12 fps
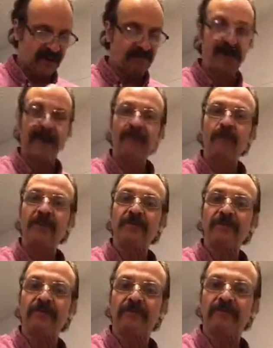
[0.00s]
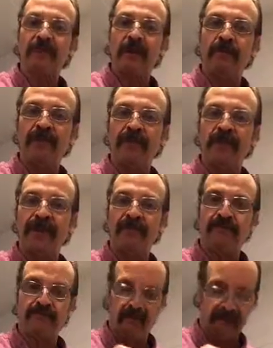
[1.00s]
I'm trying to get away best ways
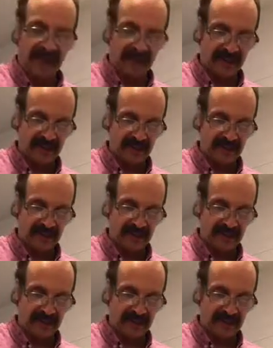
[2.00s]
from plastic